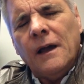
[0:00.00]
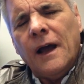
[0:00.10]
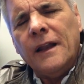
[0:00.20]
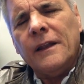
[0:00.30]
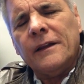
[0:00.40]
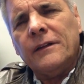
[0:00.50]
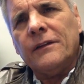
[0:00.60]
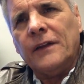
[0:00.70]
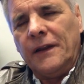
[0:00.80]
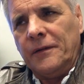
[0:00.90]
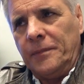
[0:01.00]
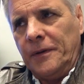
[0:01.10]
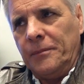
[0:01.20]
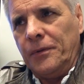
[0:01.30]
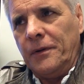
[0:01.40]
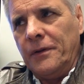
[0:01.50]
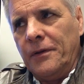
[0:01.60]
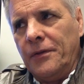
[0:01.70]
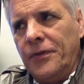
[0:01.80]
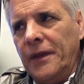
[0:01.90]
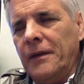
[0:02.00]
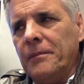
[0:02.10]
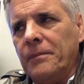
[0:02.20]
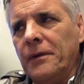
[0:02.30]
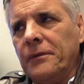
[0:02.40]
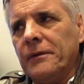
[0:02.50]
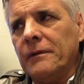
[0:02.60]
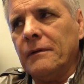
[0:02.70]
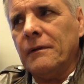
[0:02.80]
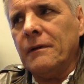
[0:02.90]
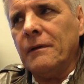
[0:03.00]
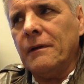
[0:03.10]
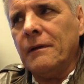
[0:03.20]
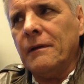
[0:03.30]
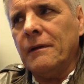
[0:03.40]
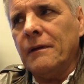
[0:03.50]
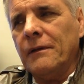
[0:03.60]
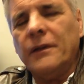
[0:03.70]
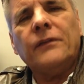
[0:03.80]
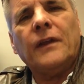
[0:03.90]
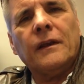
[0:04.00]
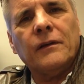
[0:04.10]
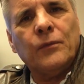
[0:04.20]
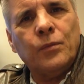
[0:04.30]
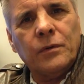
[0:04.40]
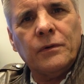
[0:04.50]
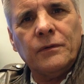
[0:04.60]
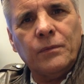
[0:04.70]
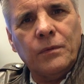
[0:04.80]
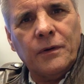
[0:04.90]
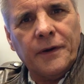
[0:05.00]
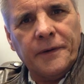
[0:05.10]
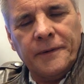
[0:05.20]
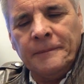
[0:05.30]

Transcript: I like to say to people think about the Second World War.